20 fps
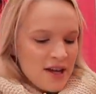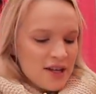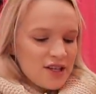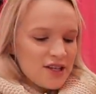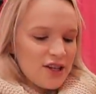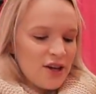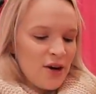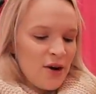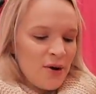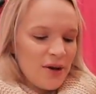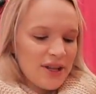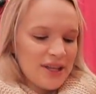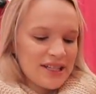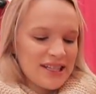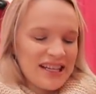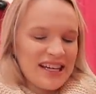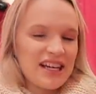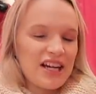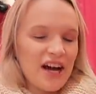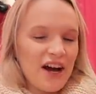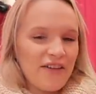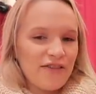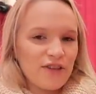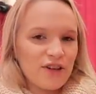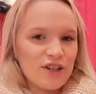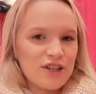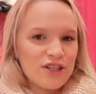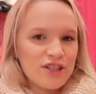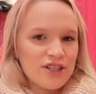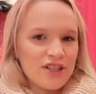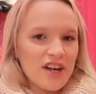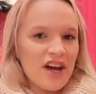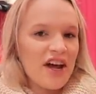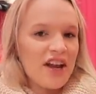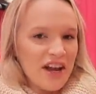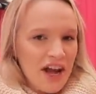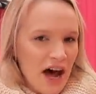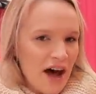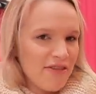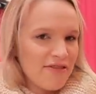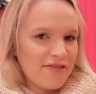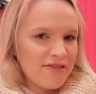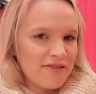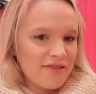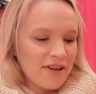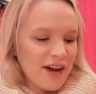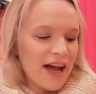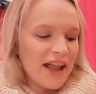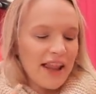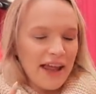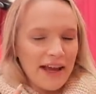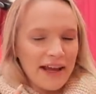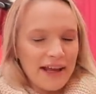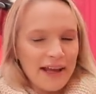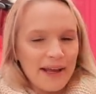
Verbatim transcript: so this like covers enough. I like